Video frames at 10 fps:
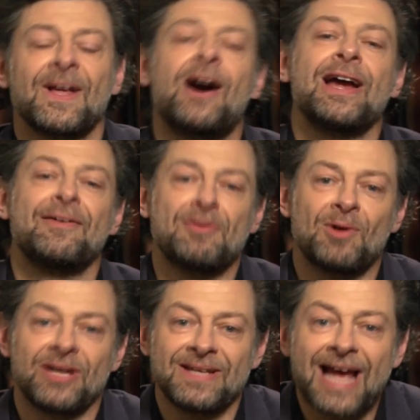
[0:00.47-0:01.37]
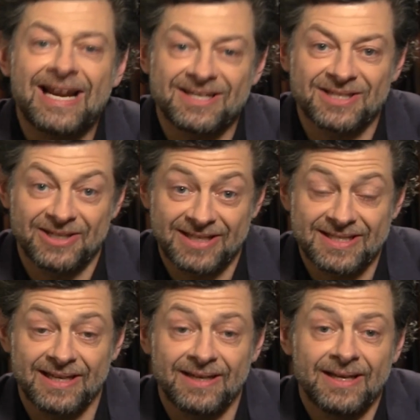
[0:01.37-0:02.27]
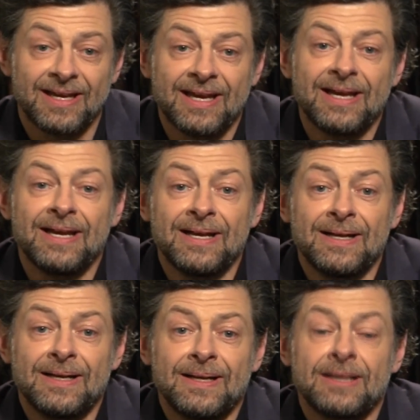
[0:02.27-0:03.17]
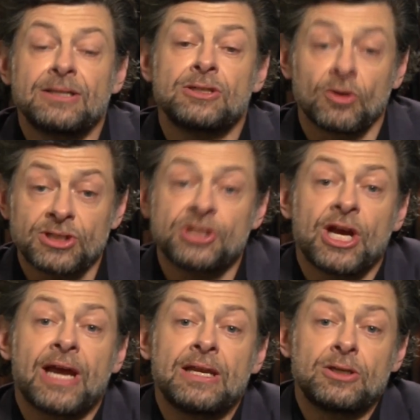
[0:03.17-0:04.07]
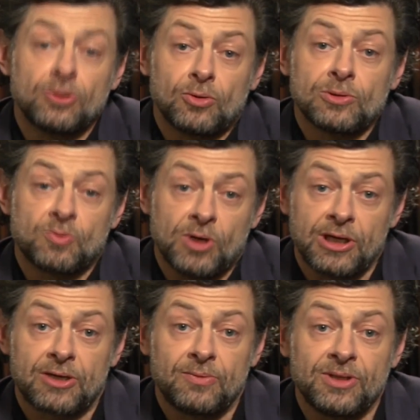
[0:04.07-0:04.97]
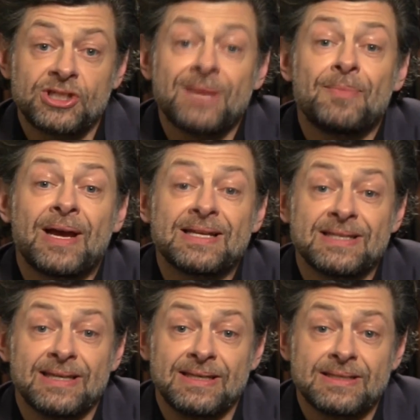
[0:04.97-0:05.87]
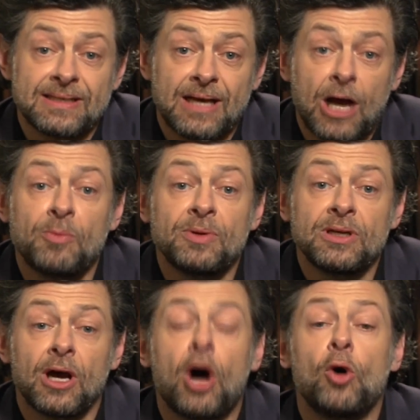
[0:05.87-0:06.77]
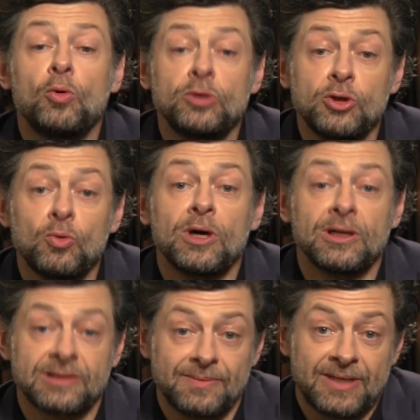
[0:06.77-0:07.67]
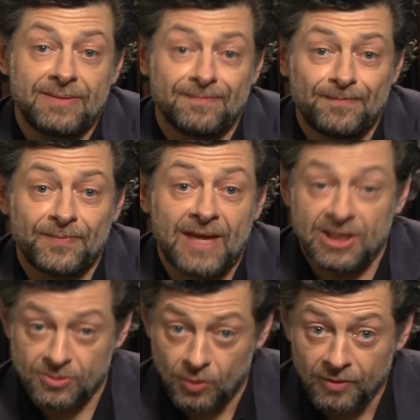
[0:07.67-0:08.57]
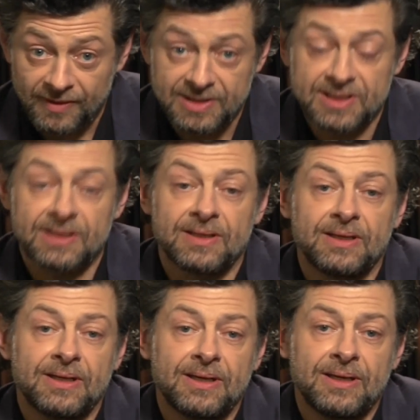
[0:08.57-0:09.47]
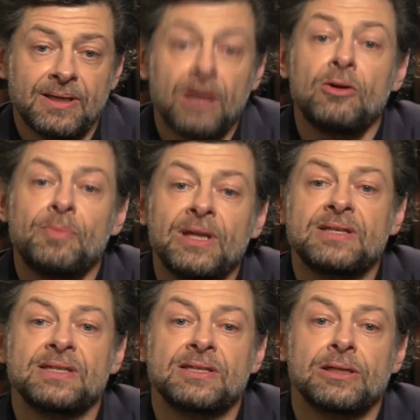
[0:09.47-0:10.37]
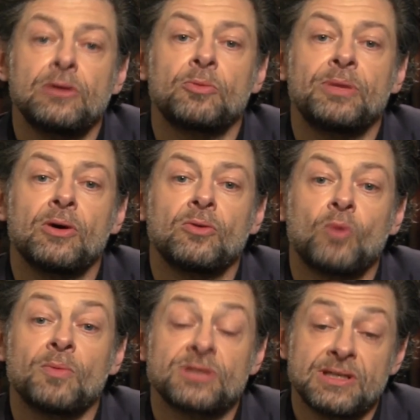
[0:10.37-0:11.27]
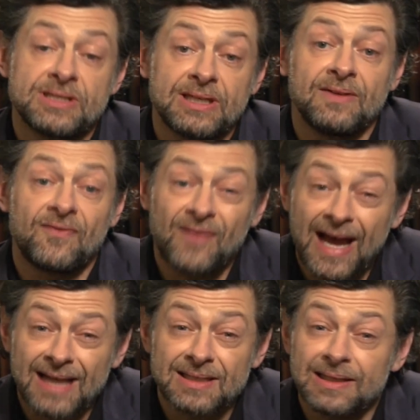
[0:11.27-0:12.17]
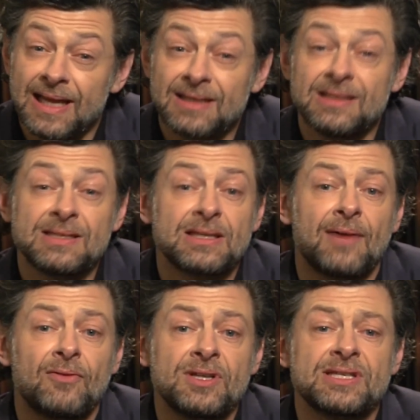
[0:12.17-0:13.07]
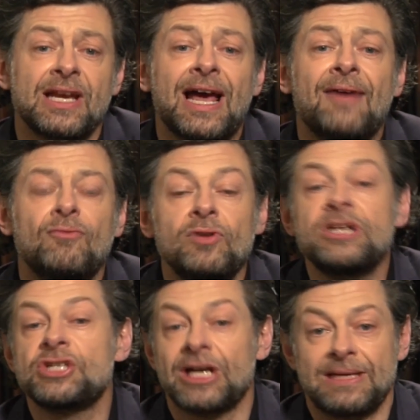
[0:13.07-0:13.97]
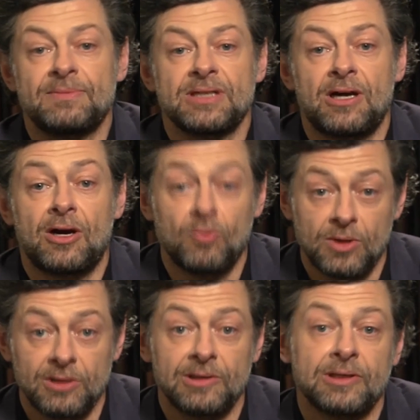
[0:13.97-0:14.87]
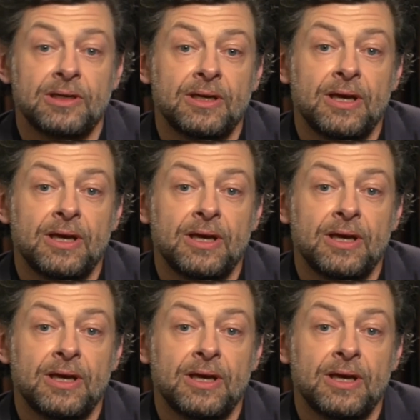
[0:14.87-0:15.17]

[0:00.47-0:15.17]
Hi everybody, Andy Serkis here. Dr. Jane Goodall's work with chimpanzees opened a whole new world to me, and to all of us. Her ability to look beyond what was considered fact led to discoveries that have reshaped our world.